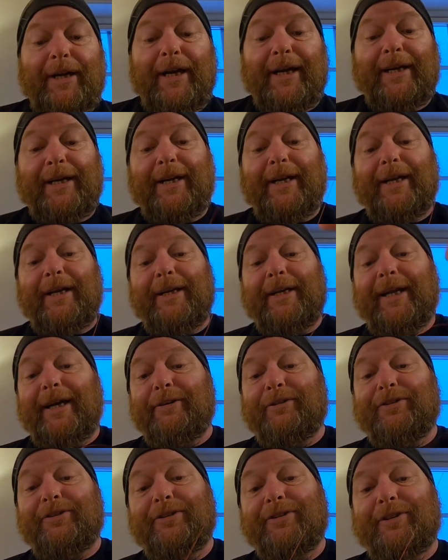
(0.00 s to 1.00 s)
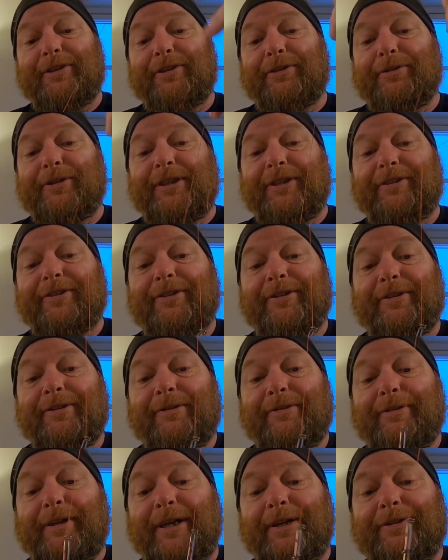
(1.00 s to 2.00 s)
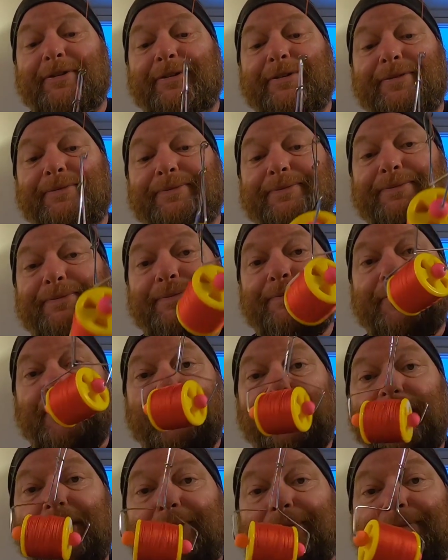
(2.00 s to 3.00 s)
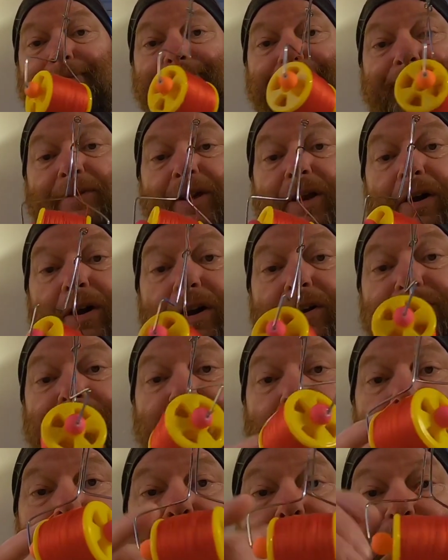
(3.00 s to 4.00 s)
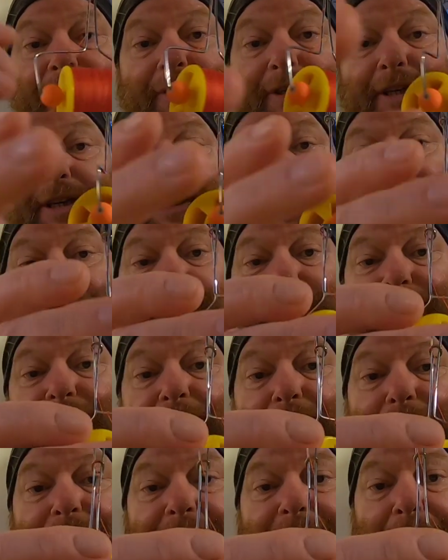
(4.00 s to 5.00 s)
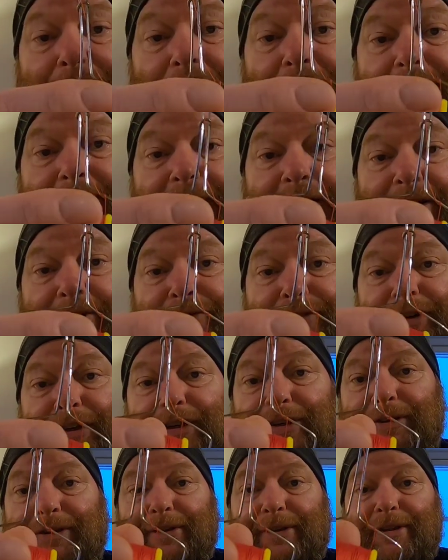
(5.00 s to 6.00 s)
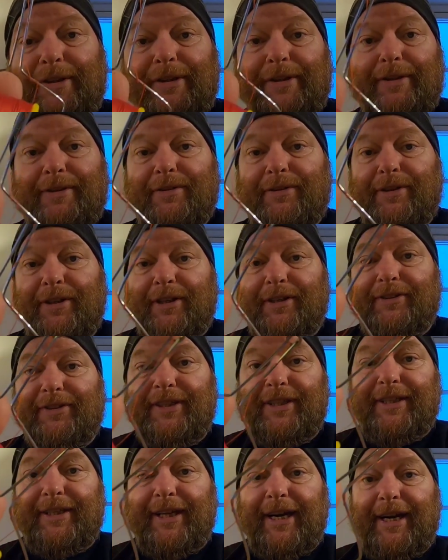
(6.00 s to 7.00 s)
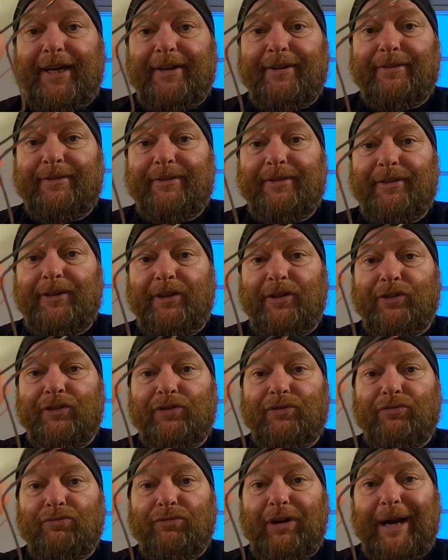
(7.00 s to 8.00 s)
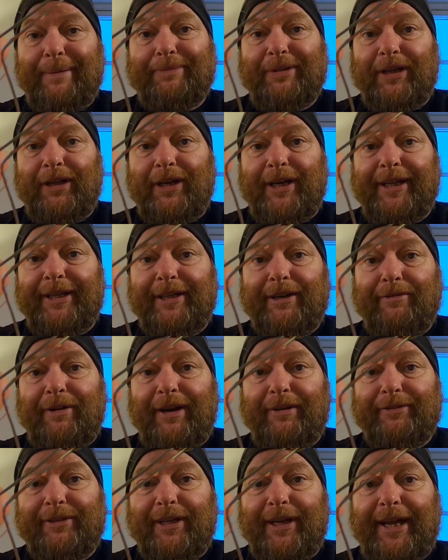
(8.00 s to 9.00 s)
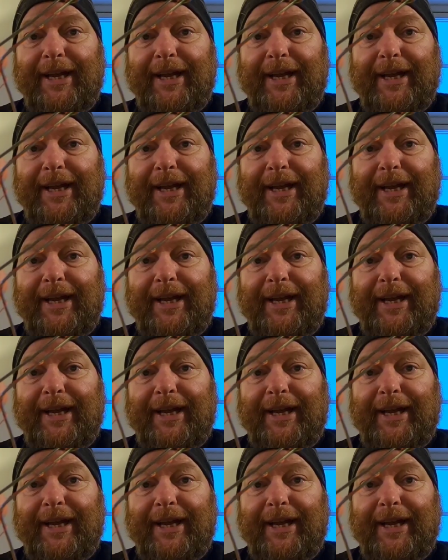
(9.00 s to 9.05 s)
and it allows you to do this, right? Okay. Also, if it's not really working out for you, you can see there, you just wrap the line around the